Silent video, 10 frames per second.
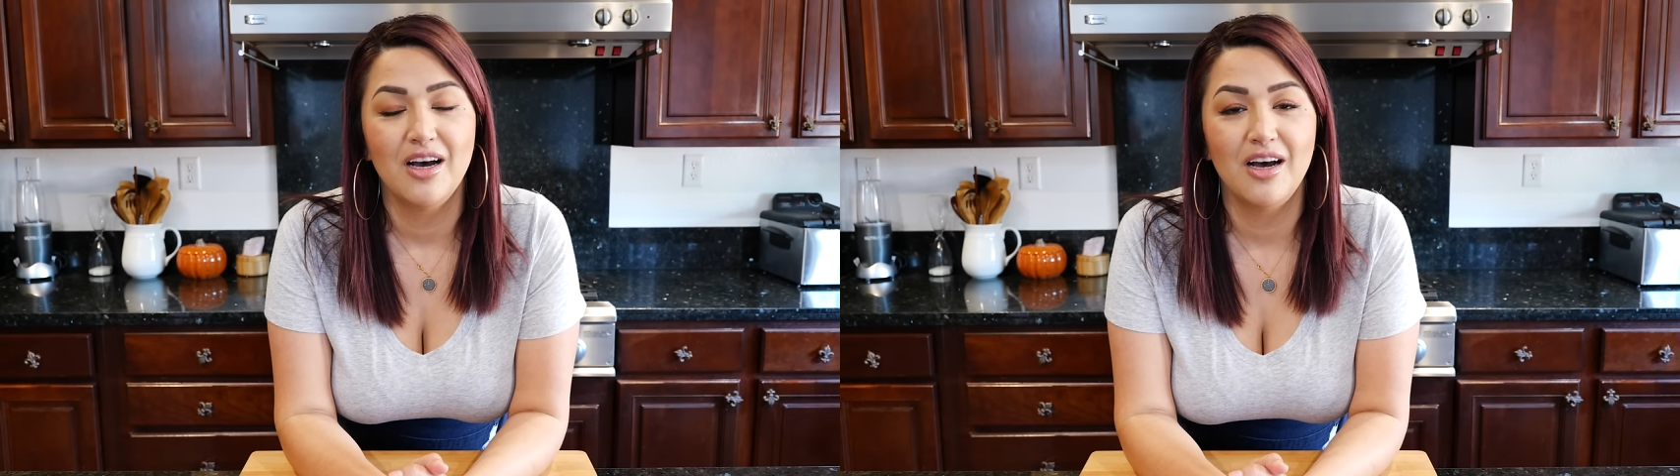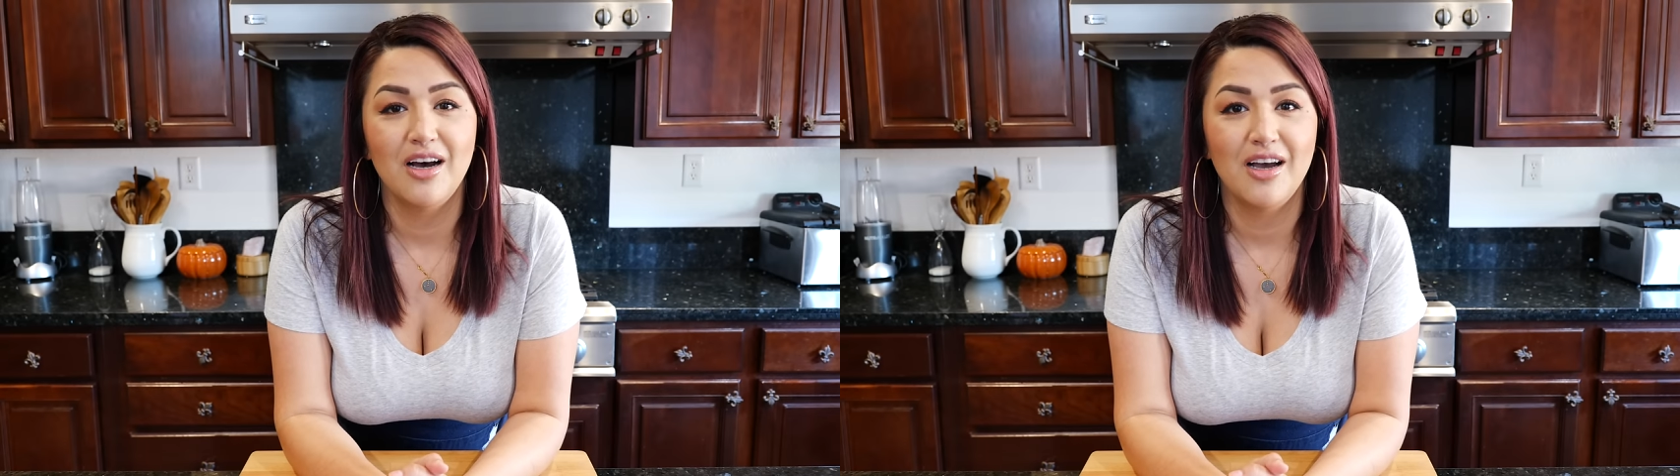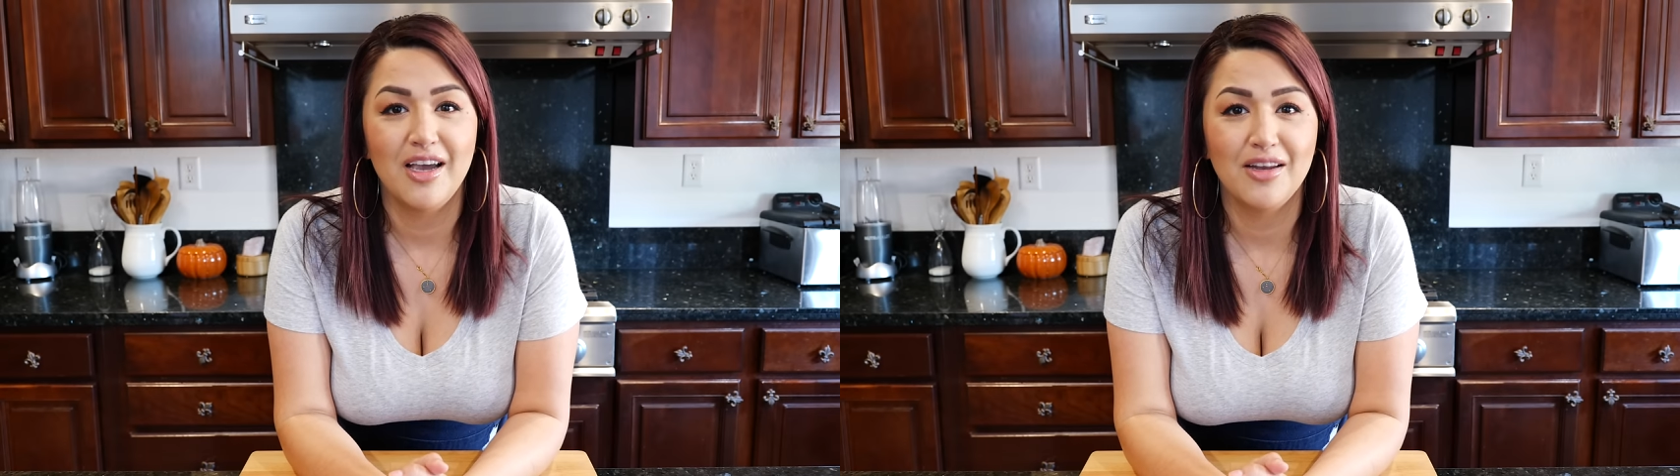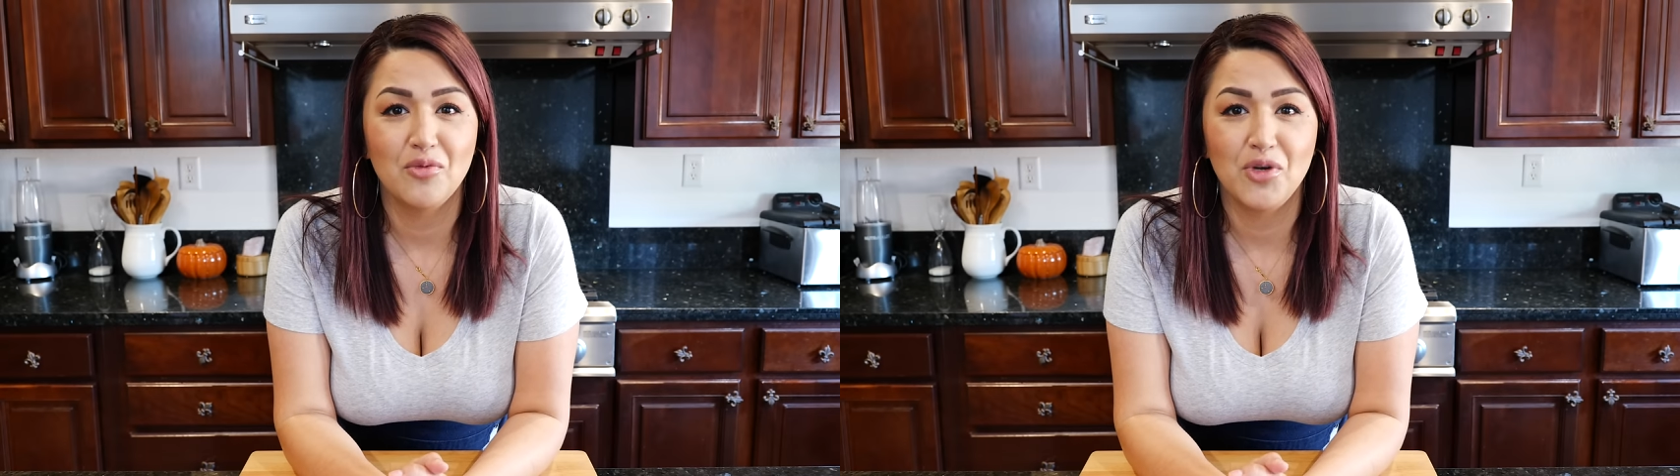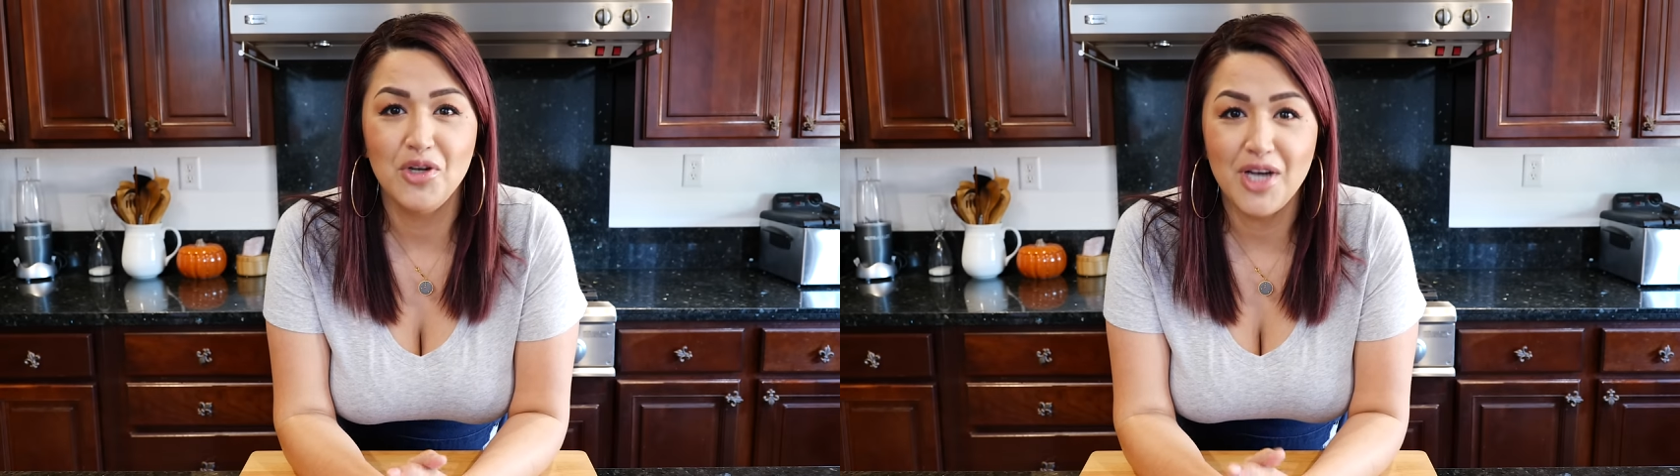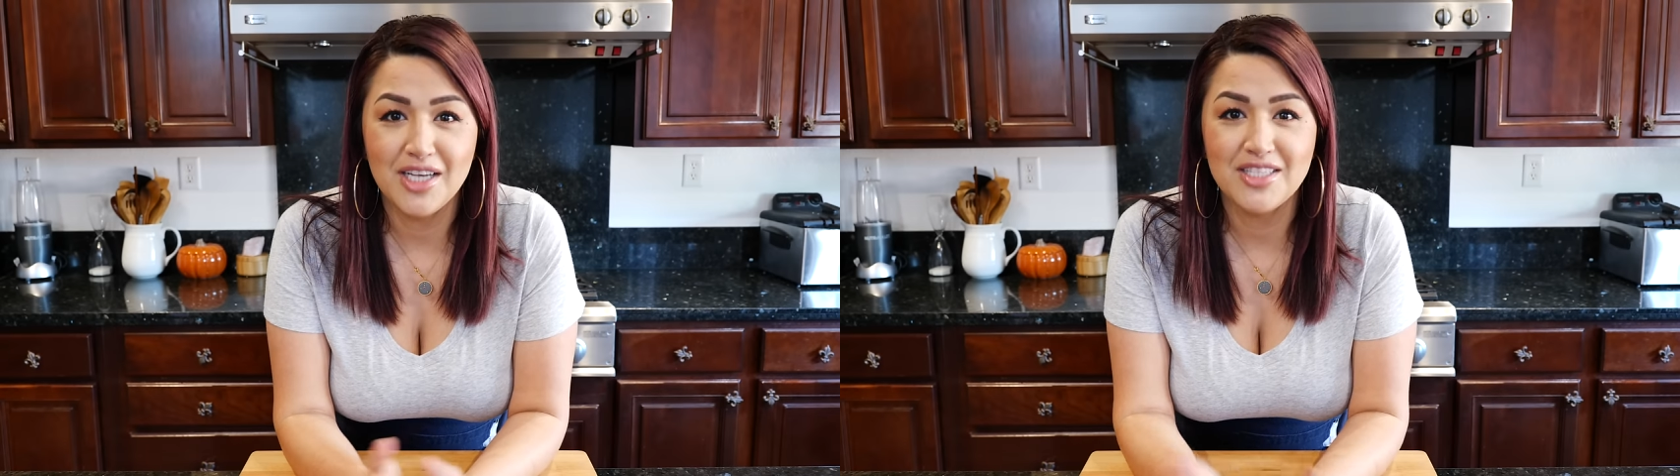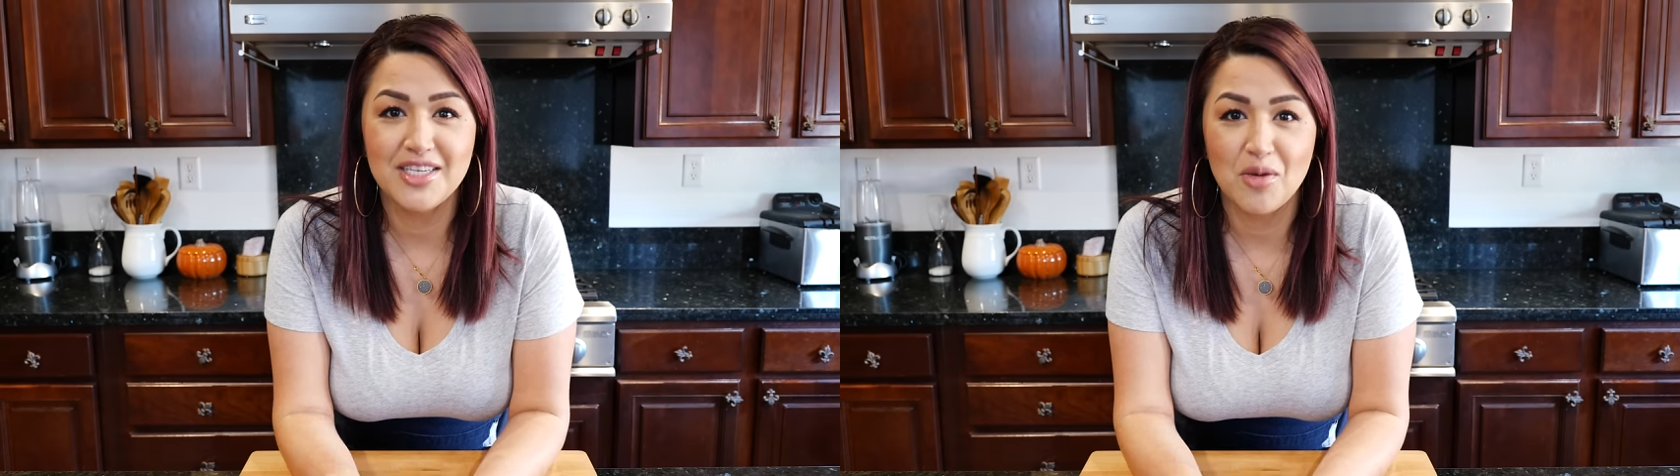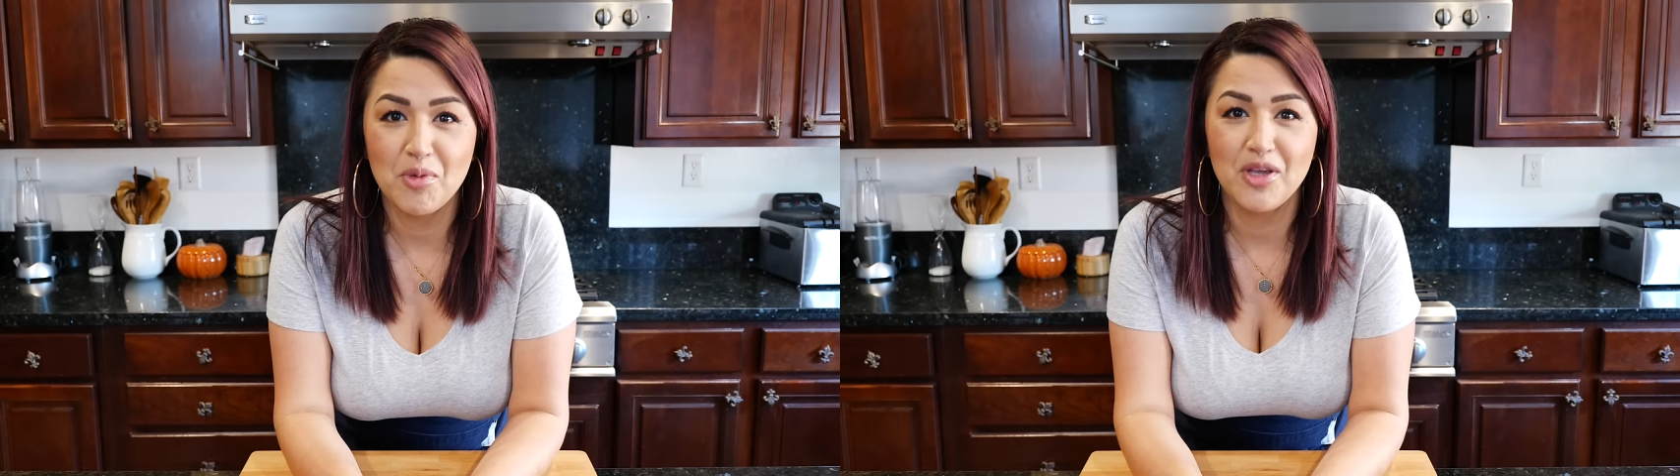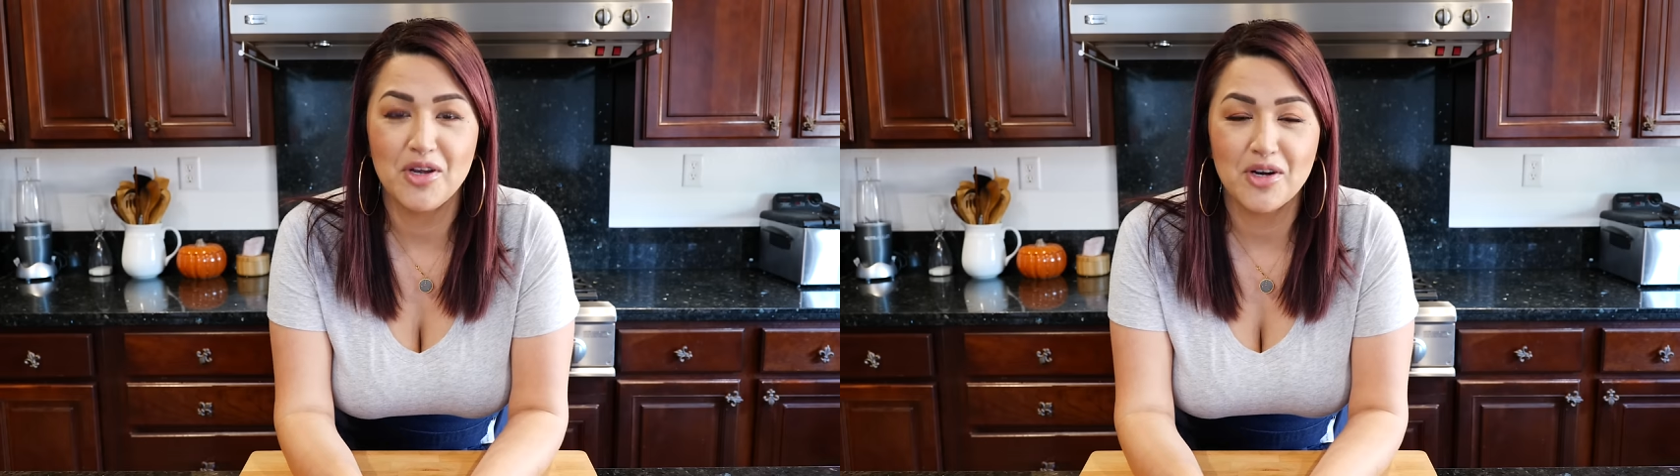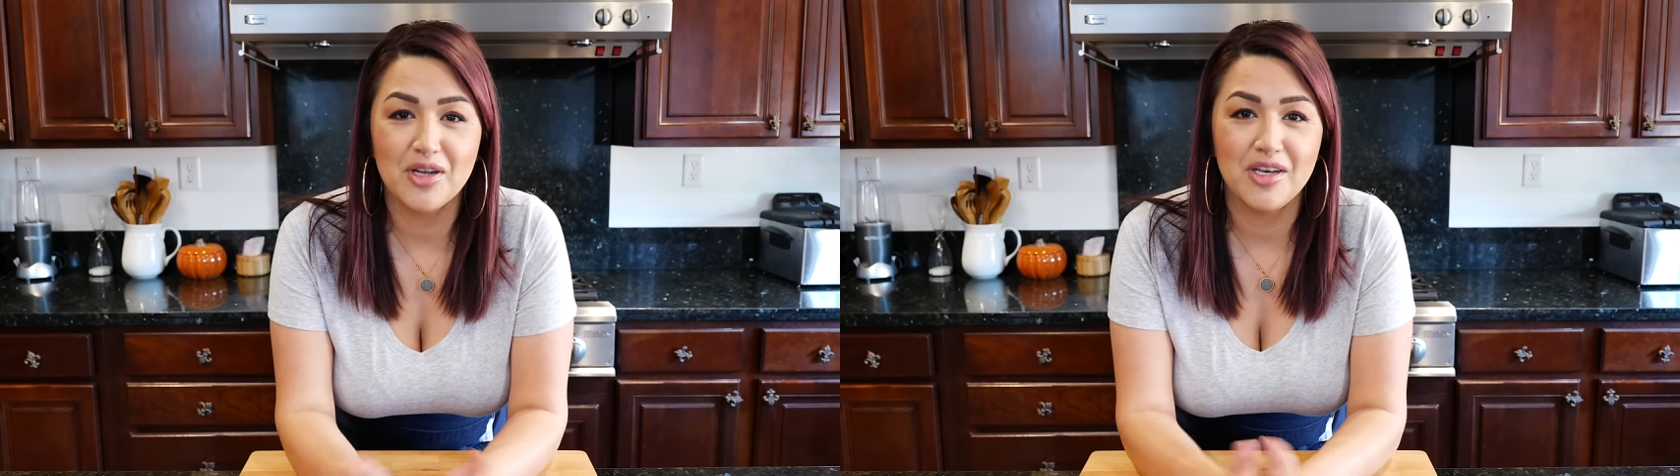And when you guys tell me that you're going